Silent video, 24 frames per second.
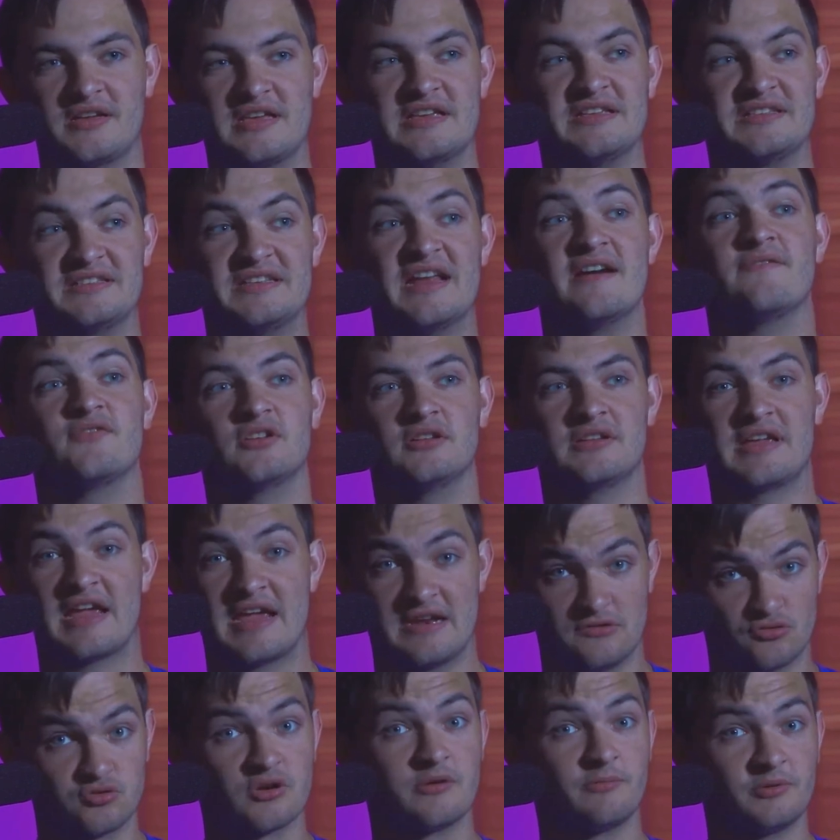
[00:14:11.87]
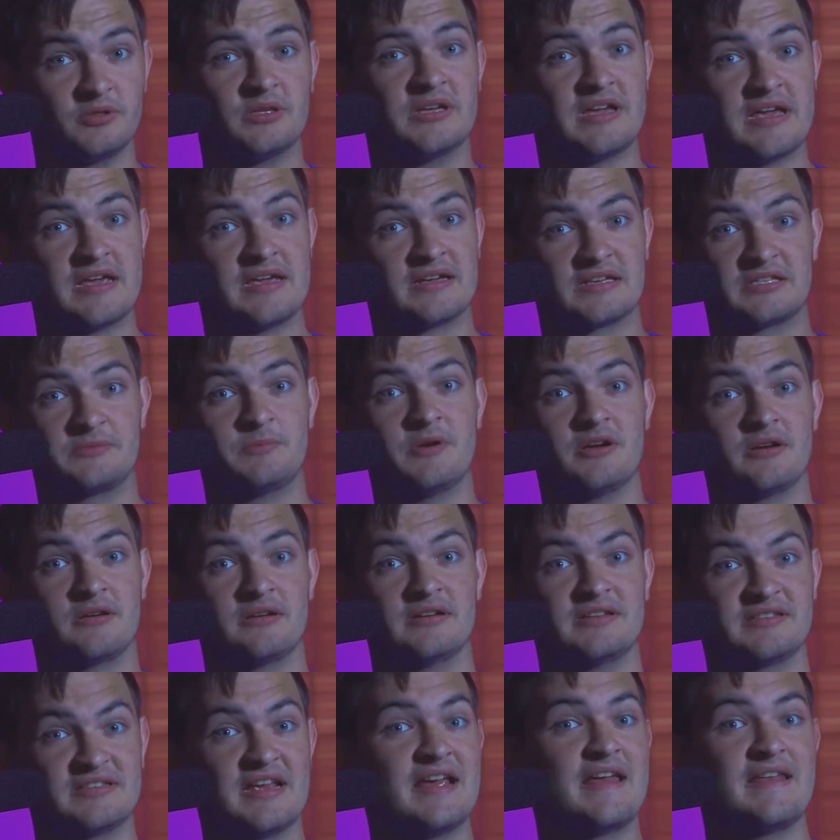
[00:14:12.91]
is definitely a AAA
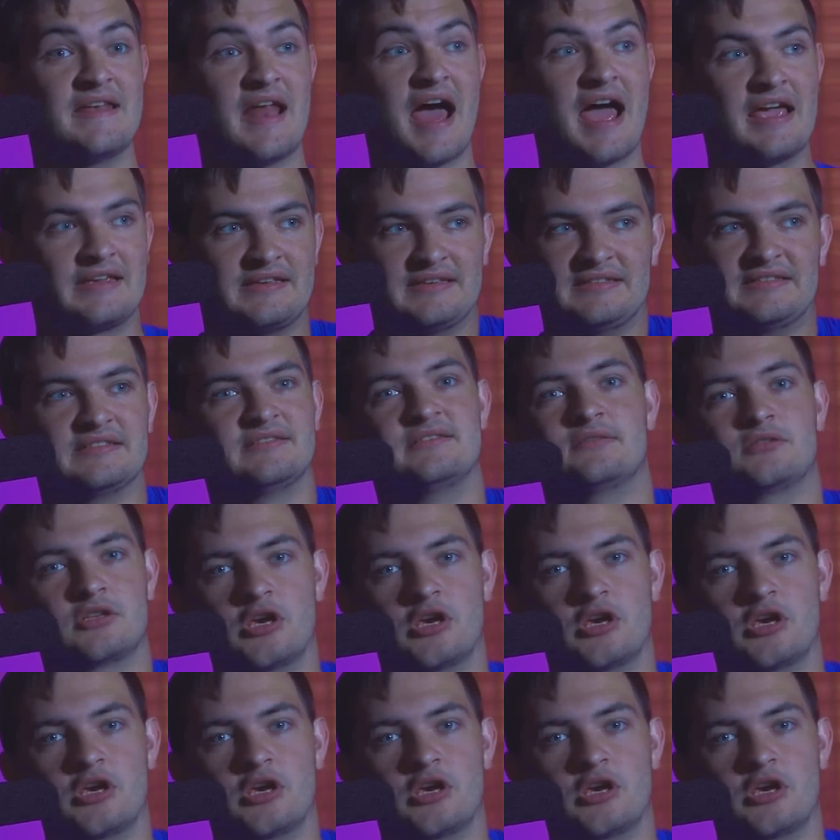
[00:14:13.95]
experience and I can